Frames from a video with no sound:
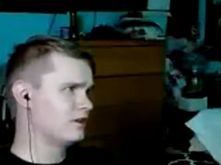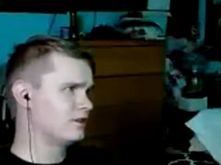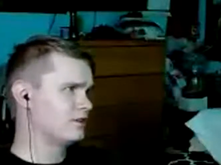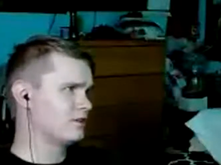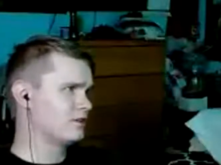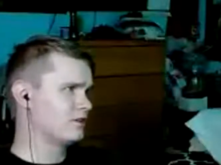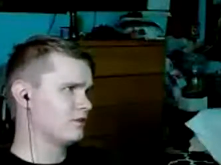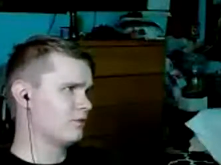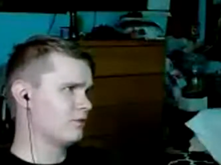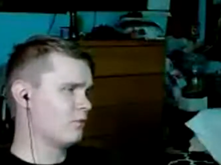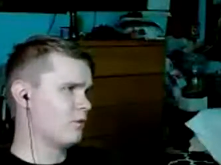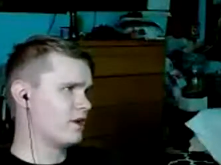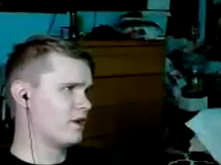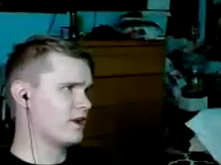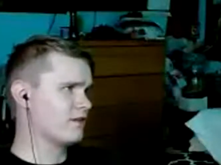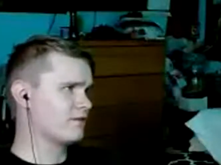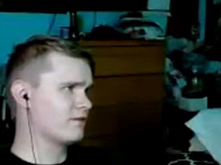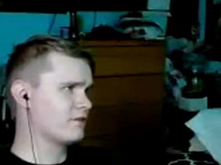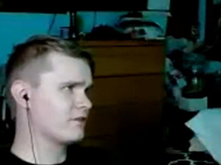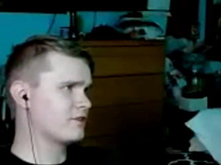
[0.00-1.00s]

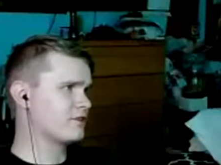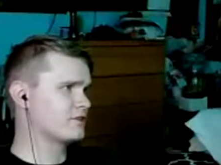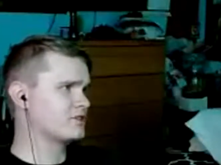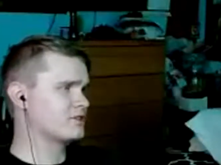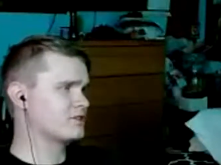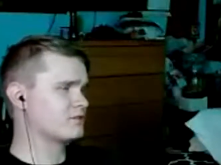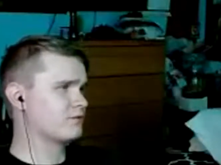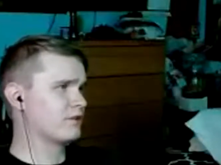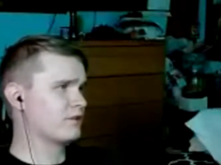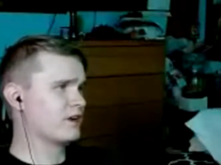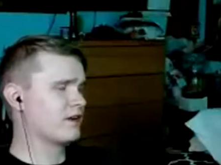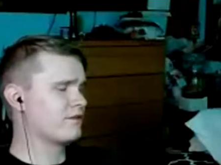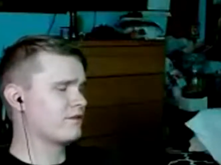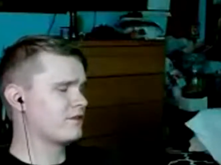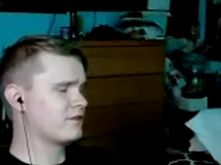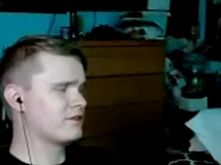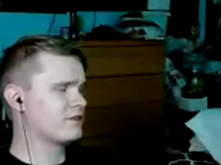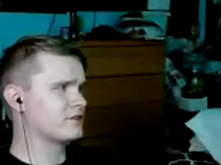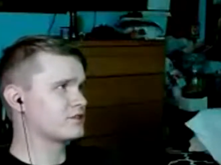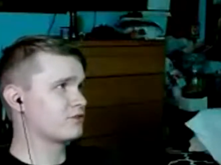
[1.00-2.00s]
there's
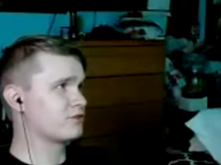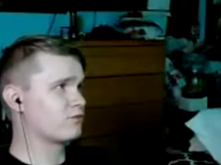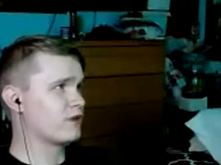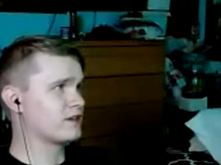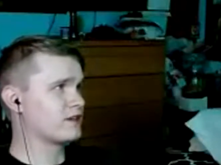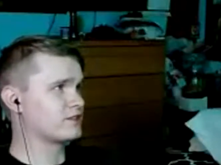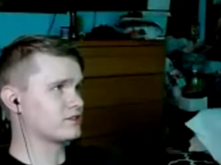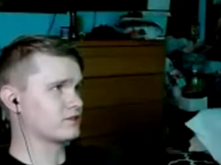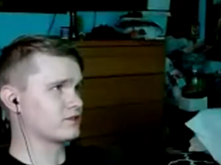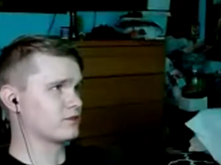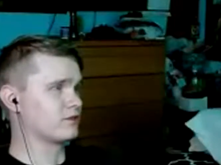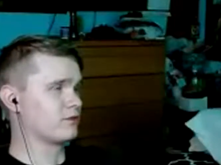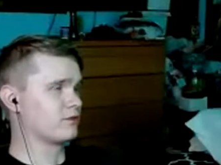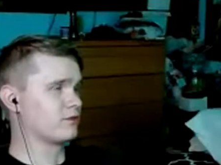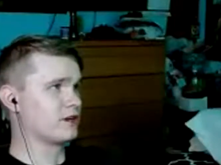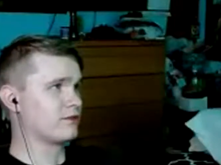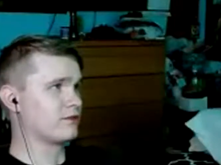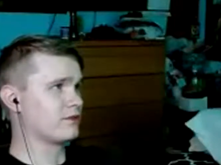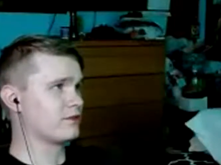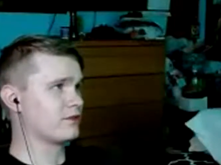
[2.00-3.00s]
a wrestler,
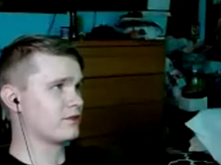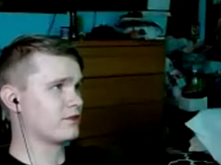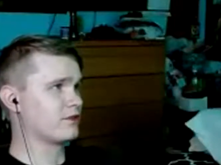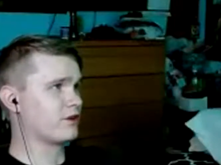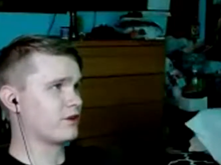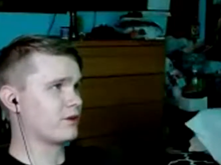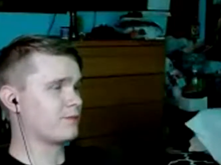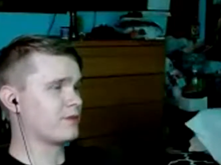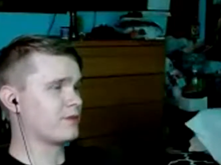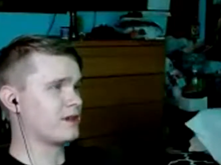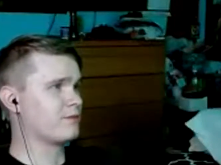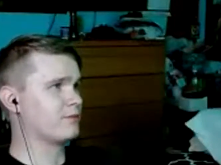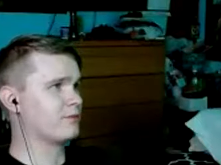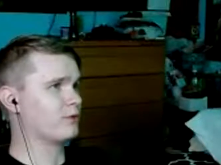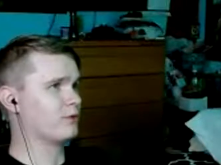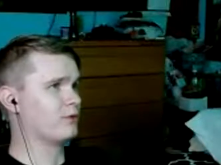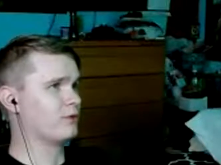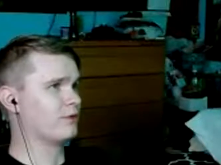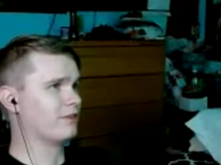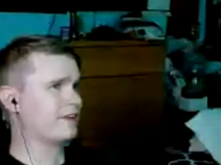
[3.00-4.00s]
whenever there are
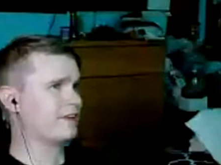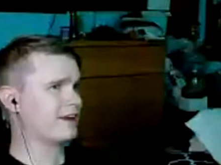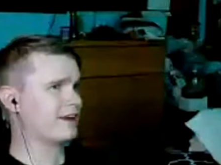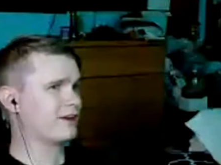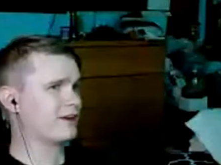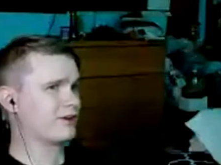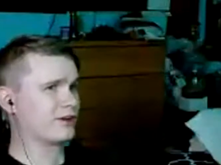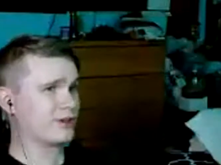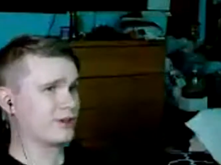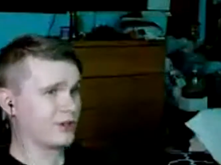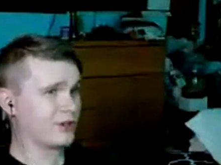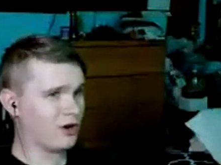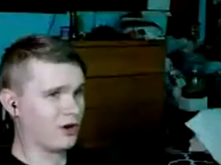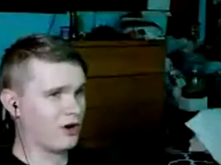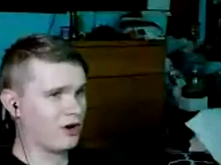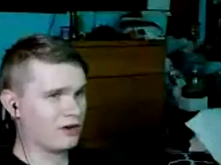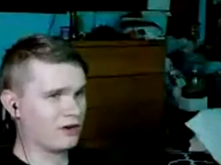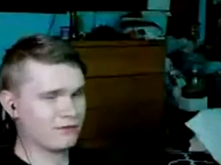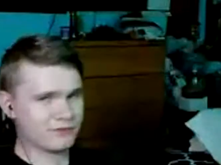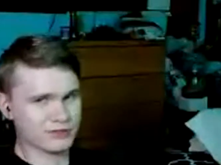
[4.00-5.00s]
people that are
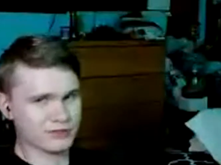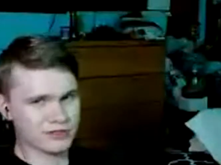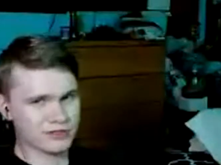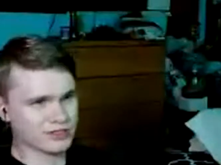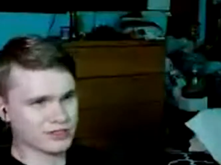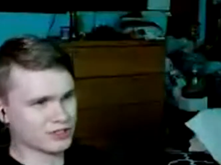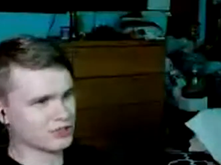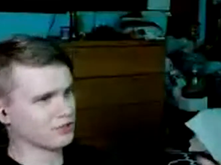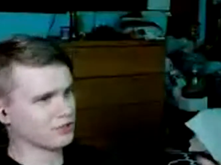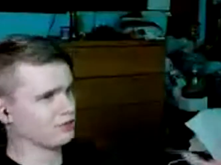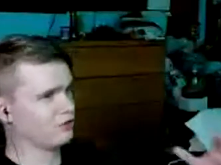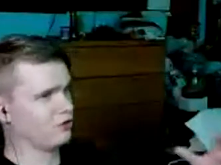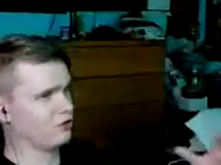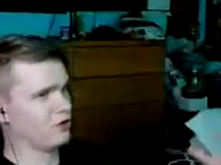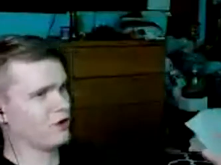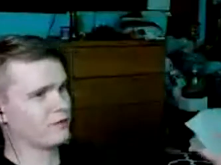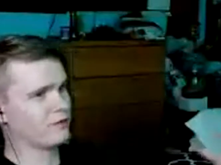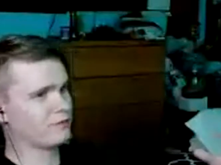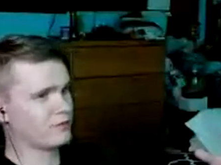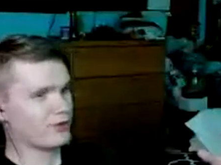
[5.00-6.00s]
gone for such a
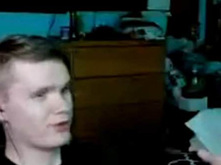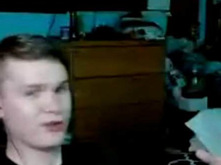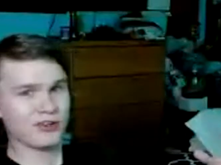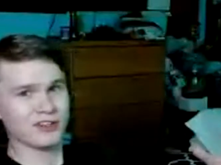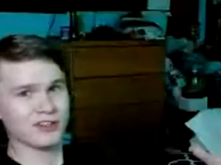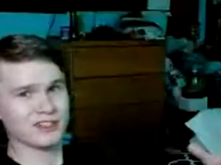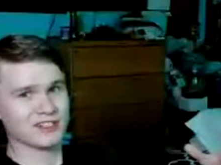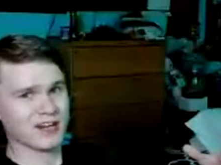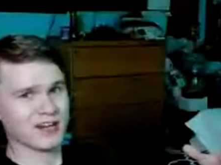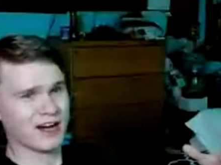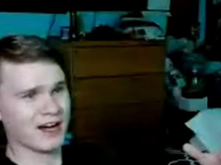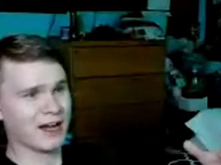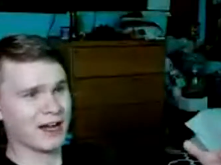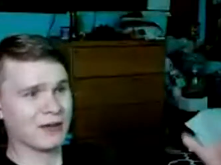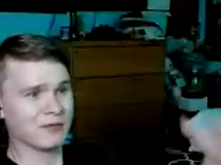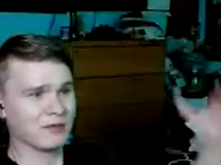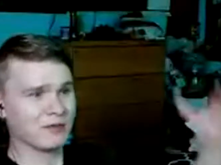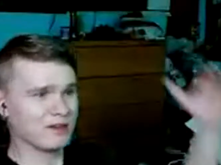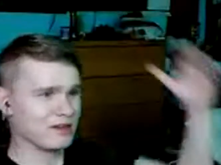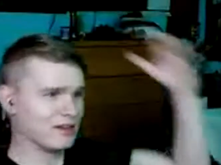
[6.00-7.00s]
long period of time
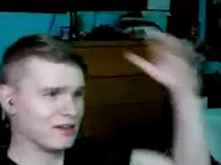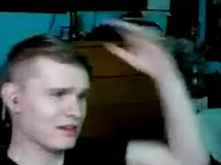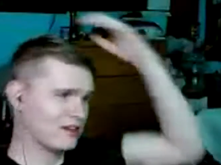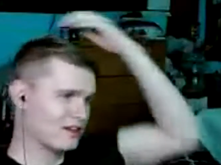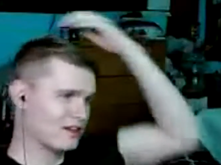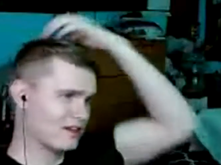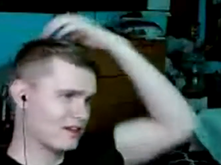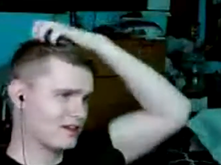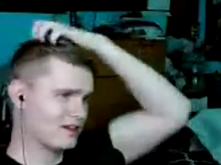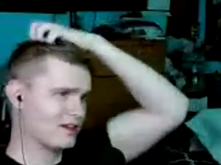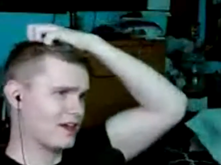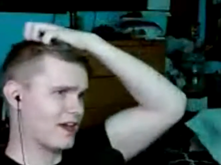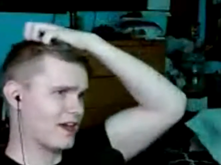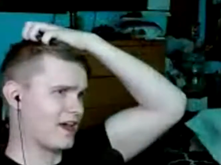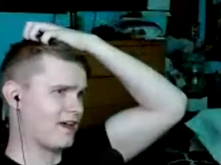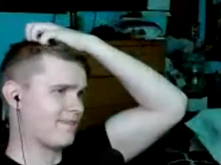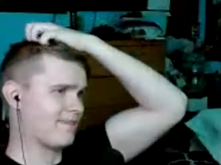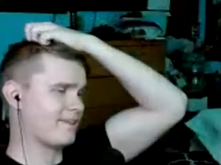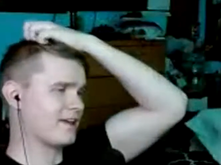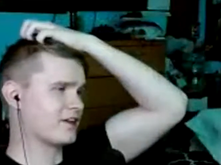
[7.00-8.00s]

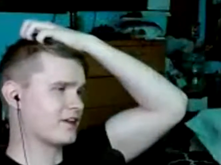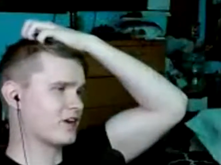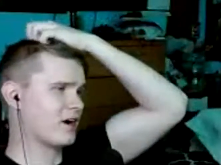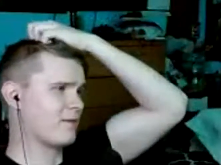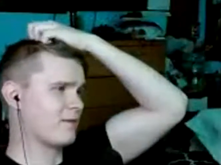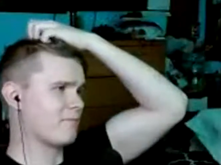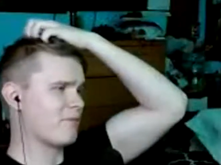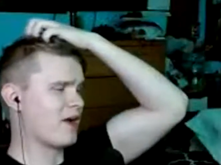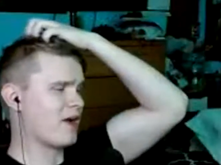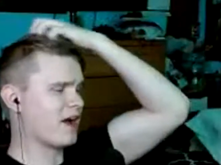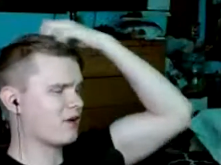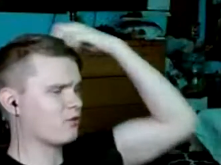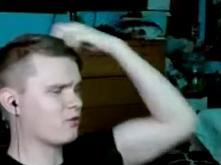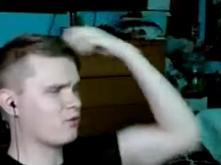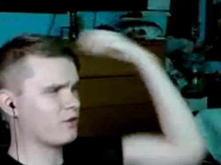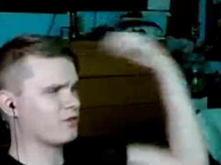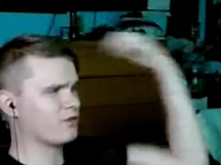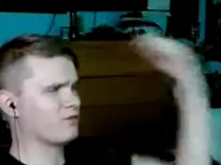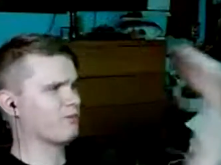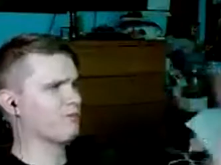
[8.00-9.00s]
and they come back
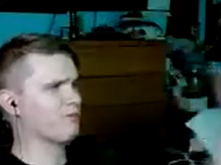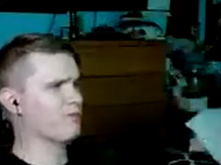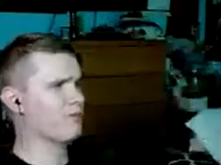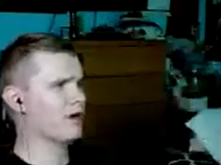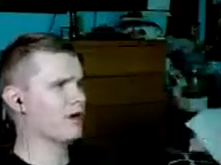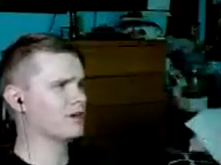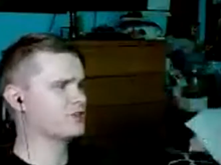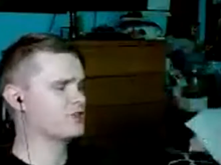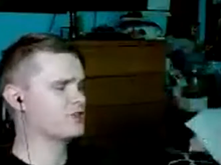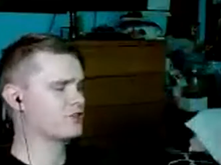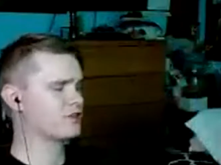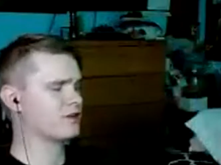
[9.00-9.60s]
with much